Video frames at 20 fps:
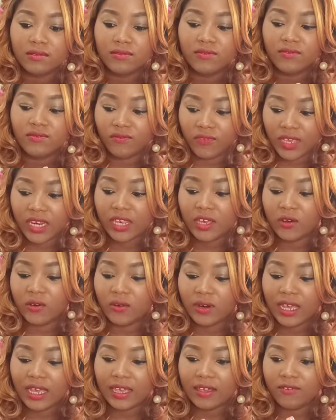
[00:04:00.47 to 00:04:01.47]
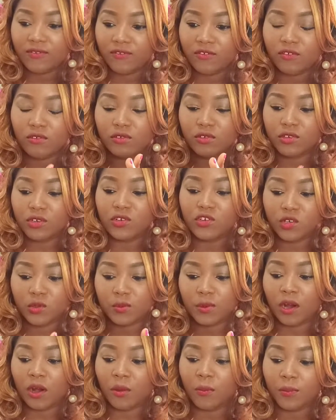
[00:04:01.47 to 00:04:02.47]
video, like a full YouTube
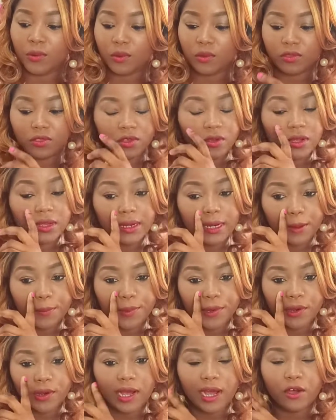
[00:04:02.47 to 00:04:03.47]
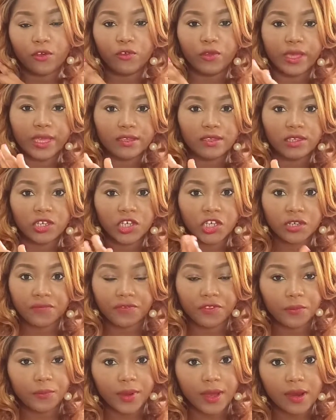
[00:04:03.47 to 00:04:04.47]
upload talking about how you can shift
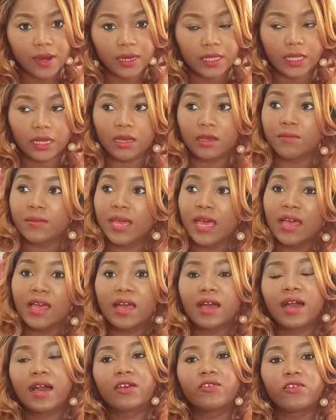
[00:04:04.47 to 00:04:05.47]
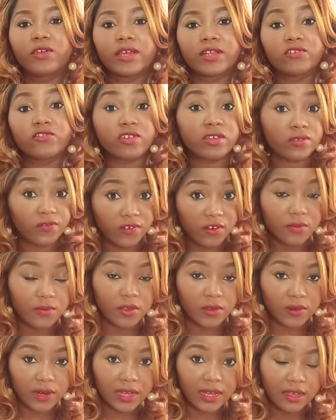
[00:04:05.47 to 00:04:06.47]
the paradigm, how you can transform
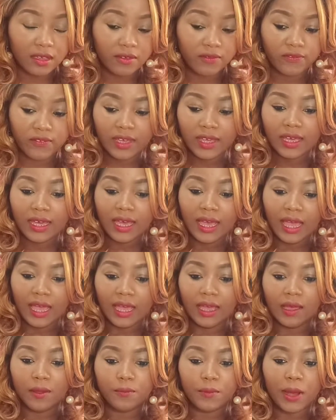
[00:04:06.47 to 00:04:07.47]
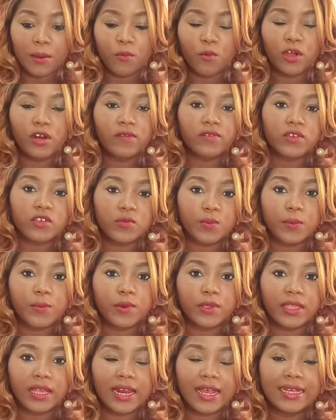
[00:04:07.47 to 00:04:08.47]
your life. And I'm one of those
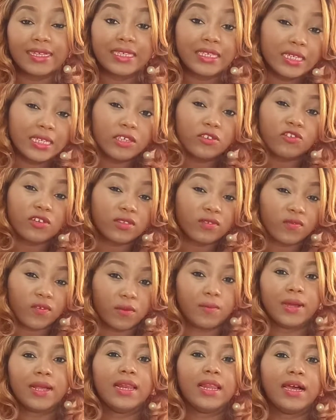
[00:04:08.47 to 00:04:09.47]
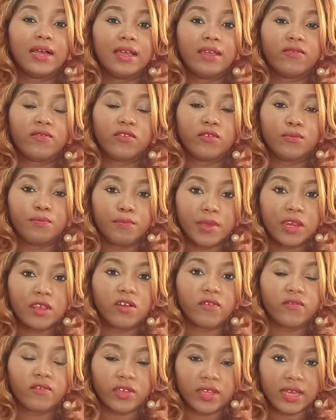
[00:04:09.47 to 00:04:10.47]
people that I did transform my life. Many
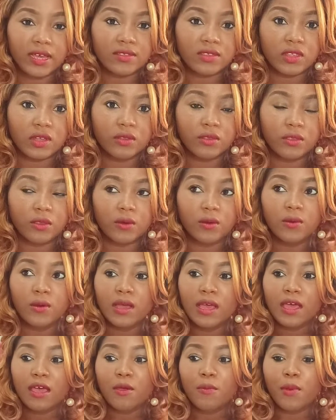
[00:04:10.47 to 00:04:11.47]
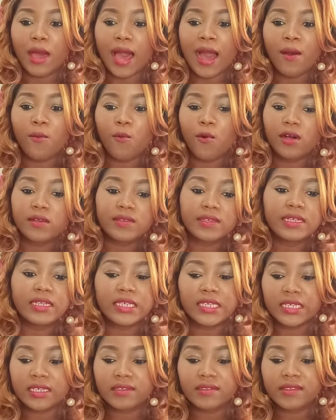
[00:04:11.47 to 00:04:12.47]
of you guys don't know, but I wasn't
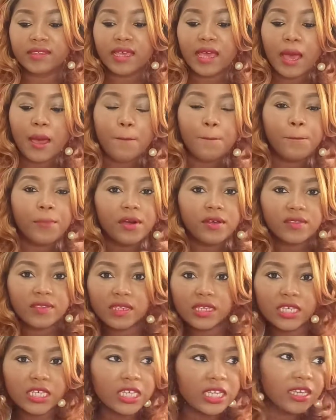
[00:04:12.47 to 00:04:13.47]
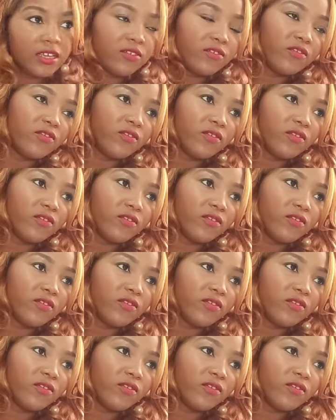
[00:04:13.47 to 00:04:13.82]
just positive,